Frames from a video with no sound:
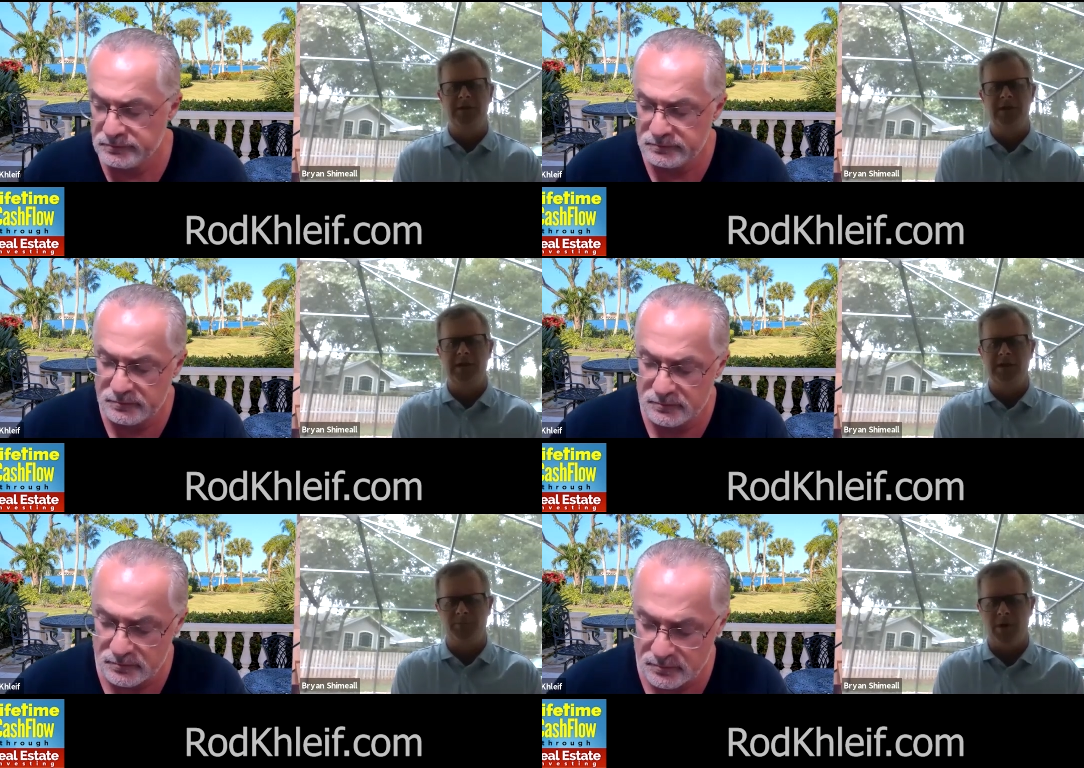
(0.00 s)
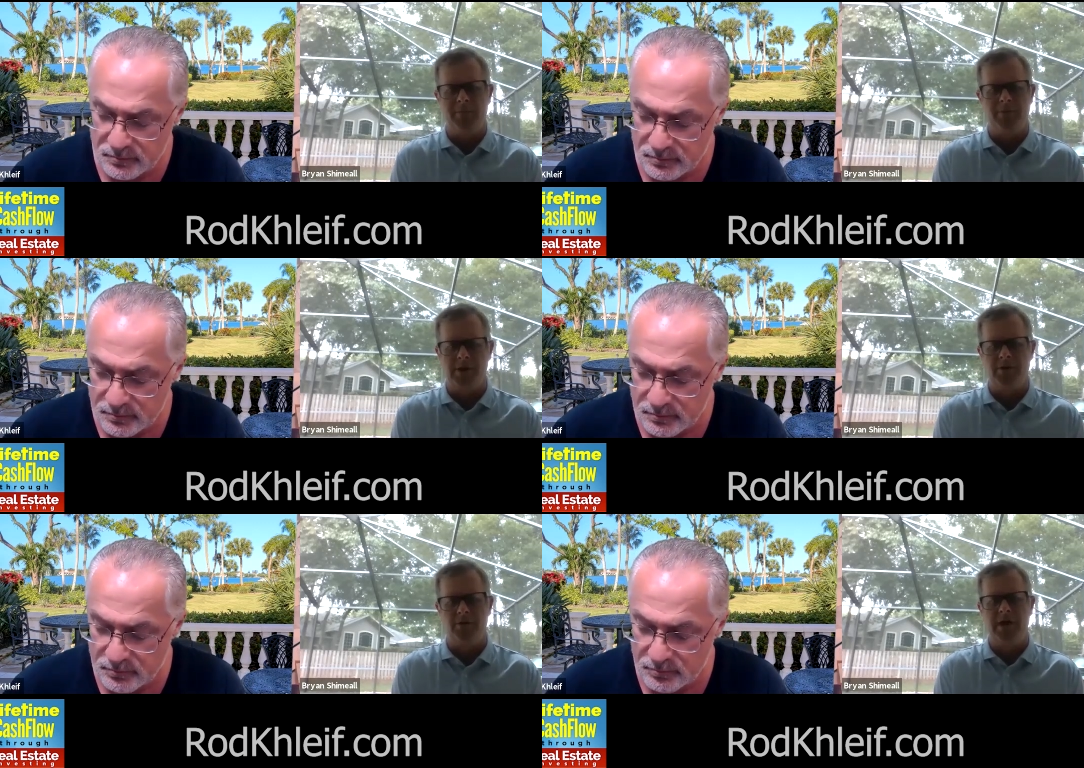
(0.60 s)
Speaker 1: that they get the property
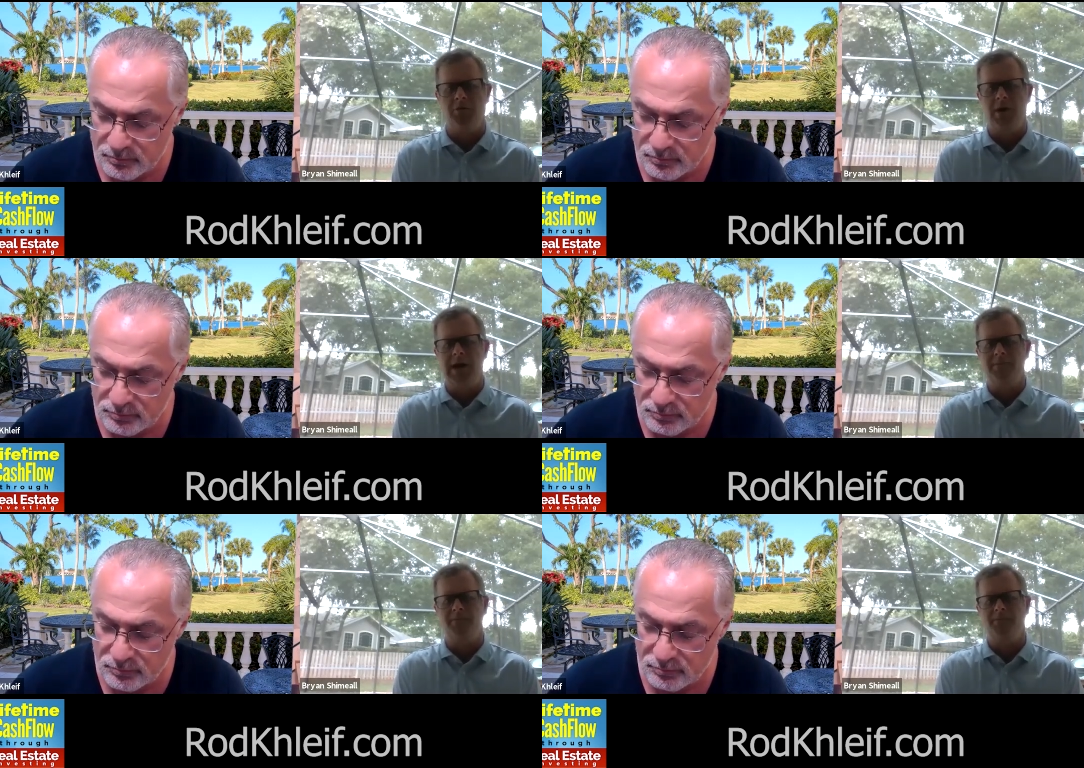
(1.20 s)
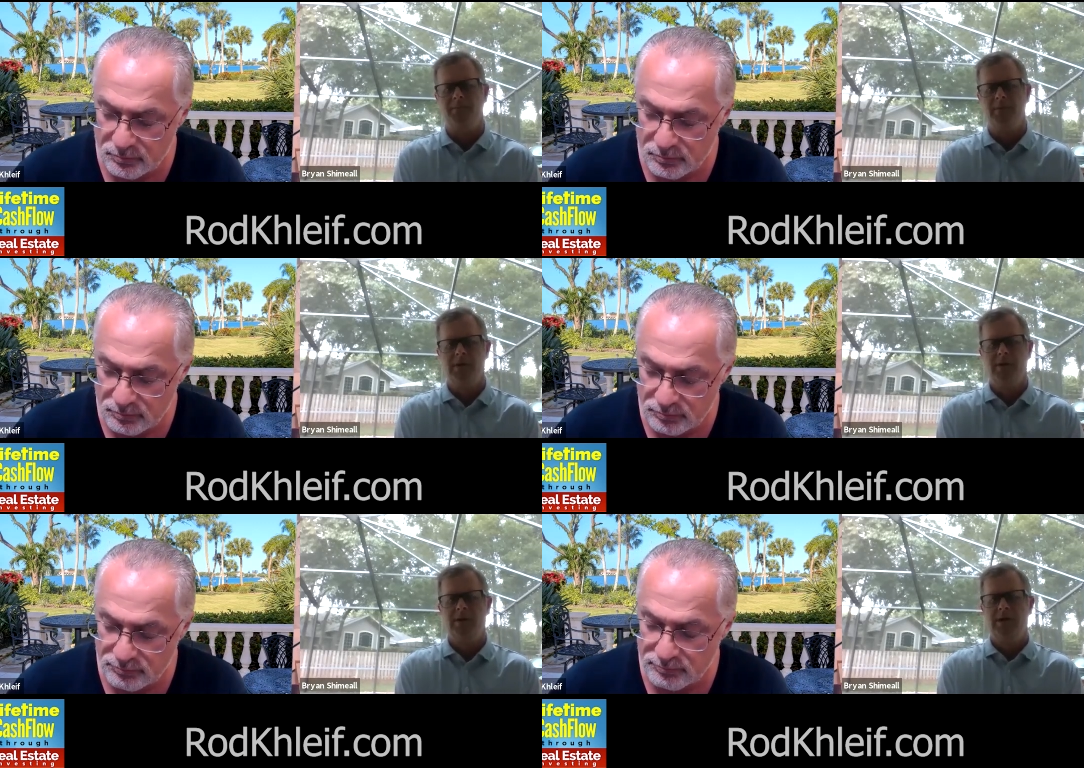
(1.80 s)
under an LOI.
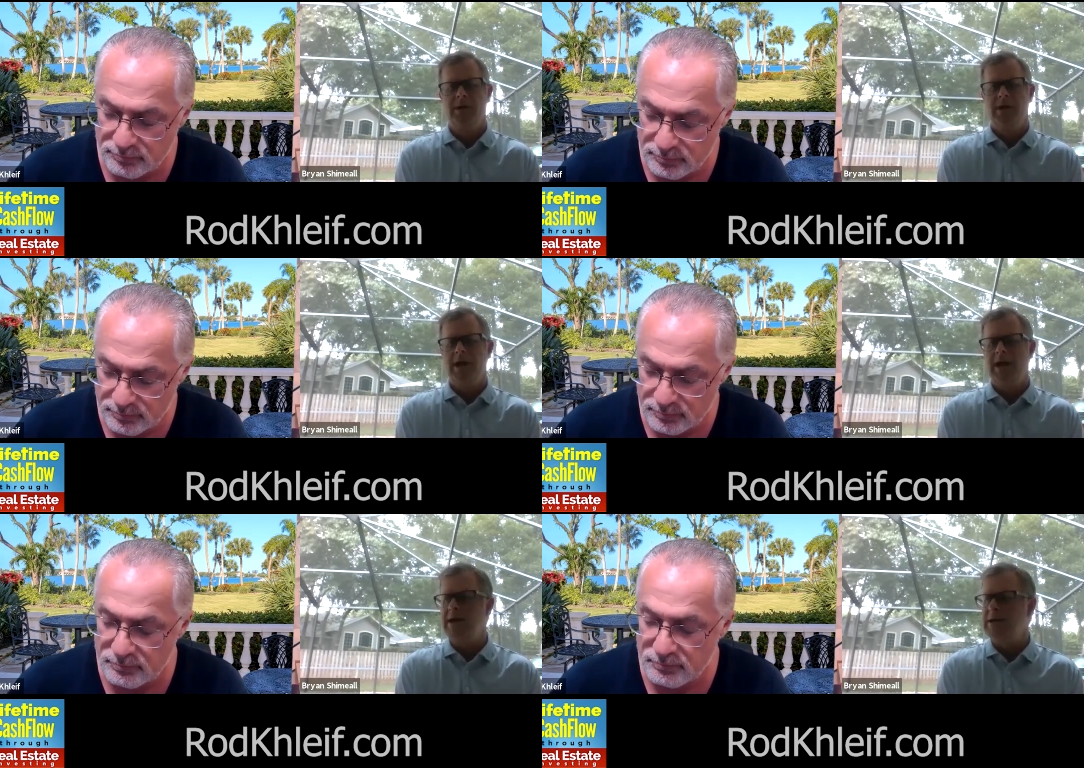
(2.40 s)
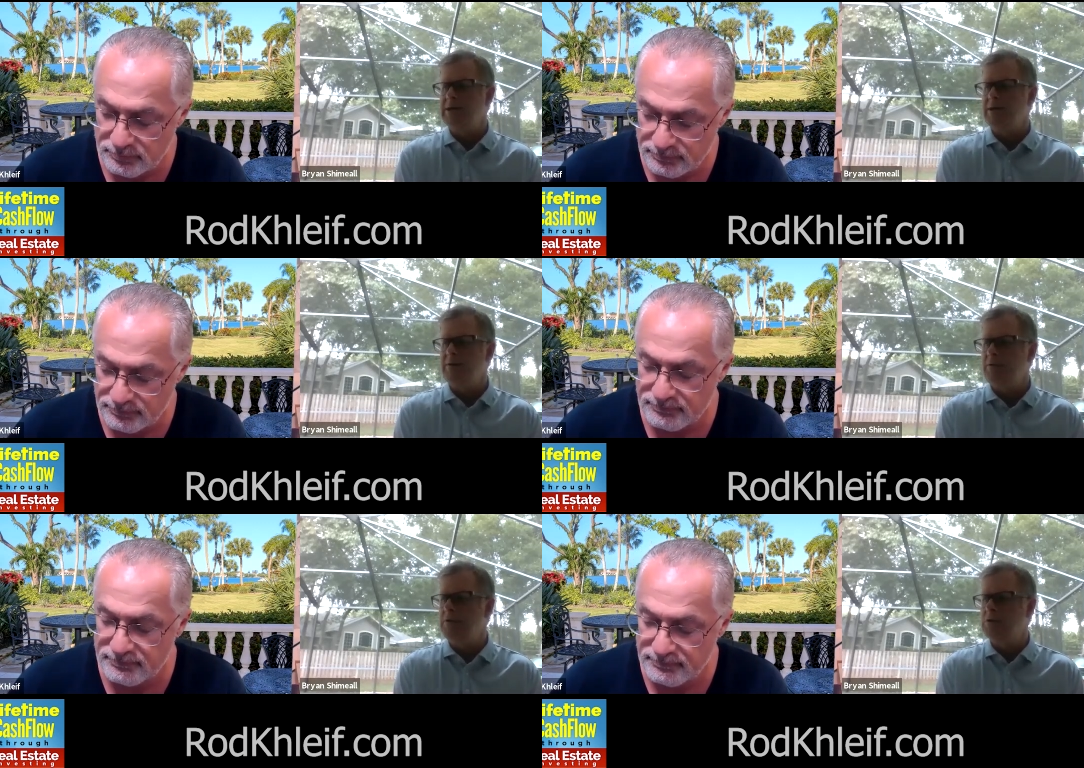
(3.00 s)
And
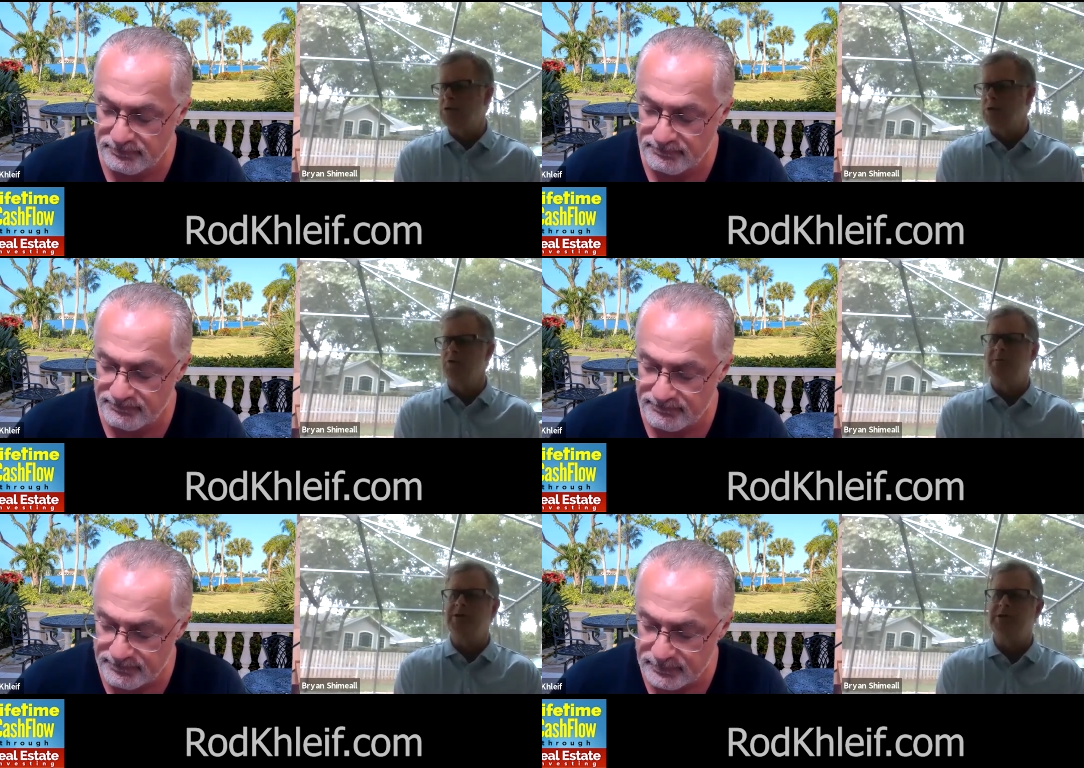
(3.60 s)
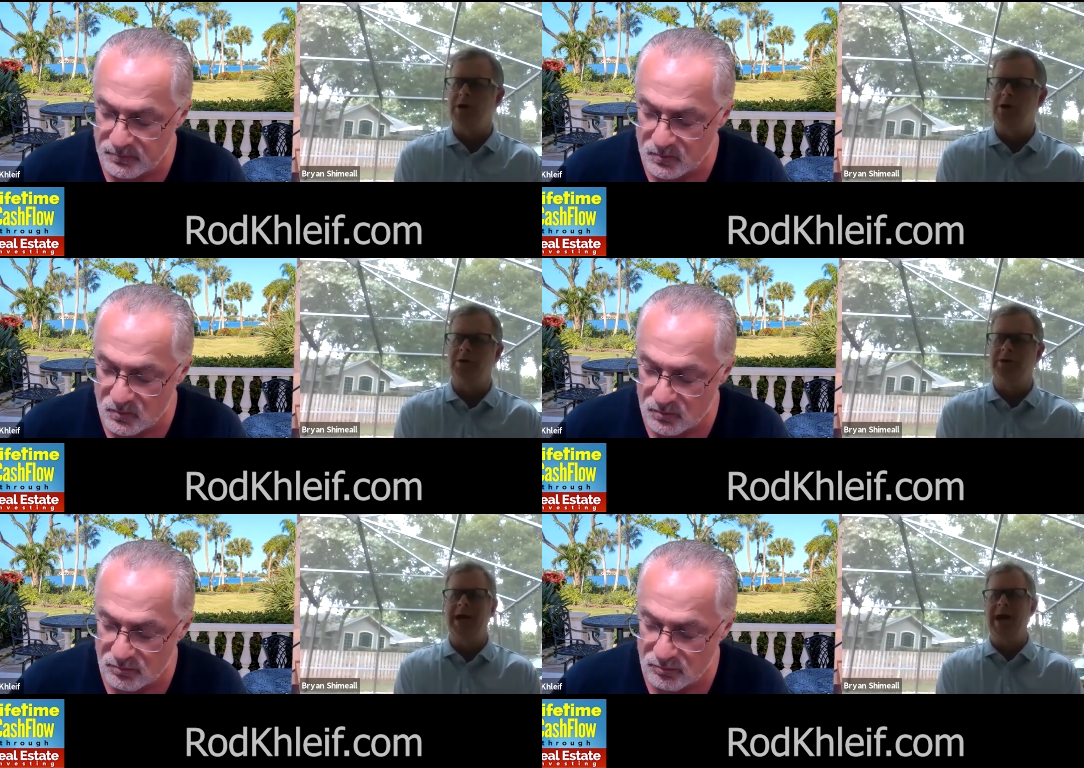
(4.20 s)
truth be
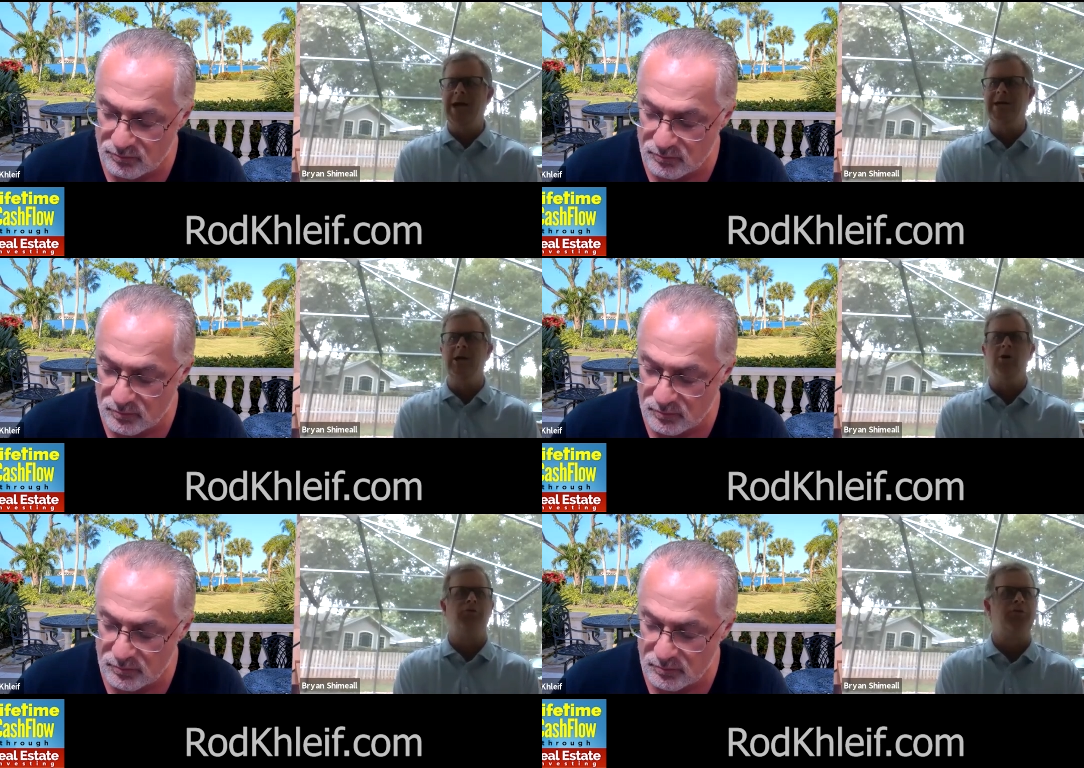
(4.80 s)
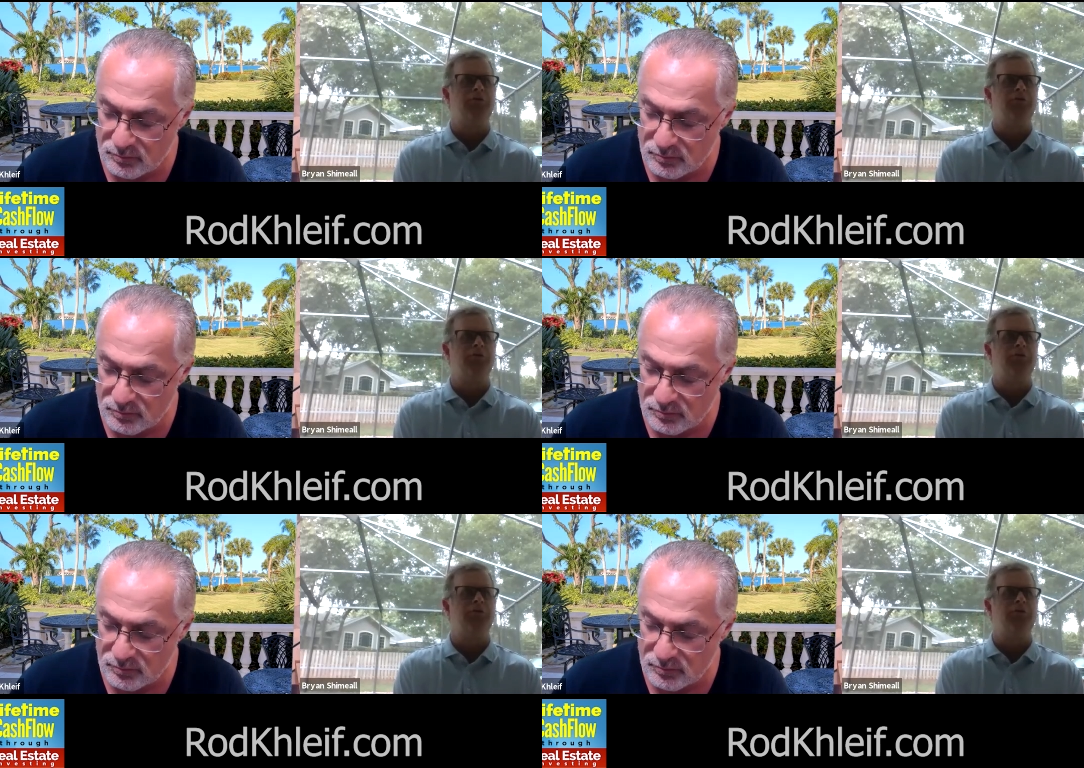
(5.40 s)
told, you know,